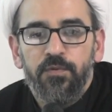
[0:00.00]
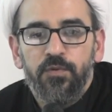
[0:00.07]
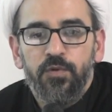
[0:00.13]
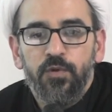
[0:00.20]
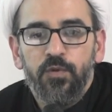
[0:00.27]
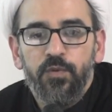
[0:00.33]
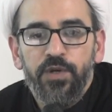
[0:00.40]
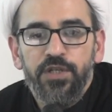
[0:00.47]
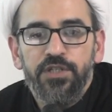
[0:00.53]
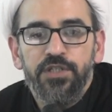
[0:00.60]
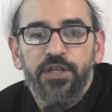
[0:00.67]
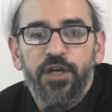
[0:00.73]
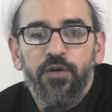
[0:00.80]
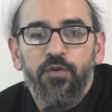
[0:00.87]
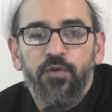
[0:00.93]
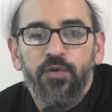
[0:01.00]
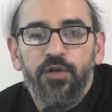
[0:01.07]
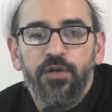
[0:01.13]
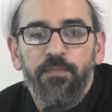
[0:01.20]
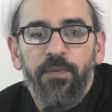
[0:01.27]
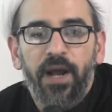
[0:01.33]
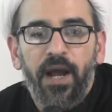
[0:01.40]
through which they
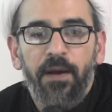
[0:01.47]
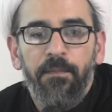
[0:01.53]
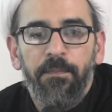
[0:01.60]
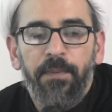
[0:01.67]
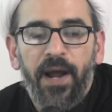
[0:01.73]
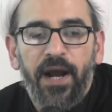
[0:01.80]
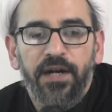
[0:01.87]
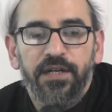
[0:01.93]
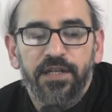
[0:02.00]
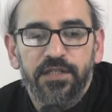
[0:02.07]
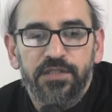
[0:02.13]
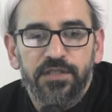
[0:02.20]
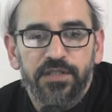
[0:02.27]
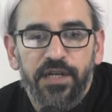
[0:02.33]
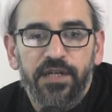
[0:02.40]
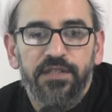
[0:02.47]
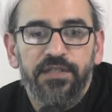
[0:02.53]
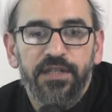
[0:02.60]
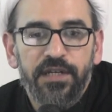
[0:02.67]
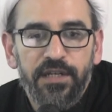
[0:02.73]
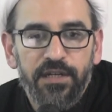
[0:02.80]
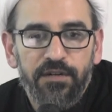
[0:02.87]
could pra practice their
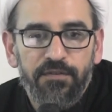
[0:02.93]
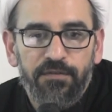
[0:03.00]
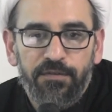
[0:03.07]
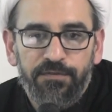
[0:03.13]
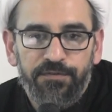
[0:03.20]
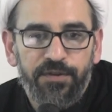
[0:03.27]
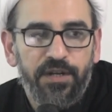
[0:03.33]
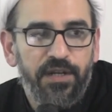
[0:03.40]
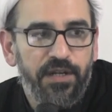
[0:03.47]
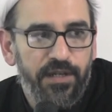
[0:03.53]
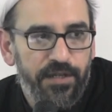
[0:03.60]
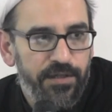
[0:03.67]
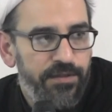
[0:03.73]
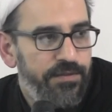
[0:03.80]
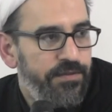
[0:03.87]
deen freely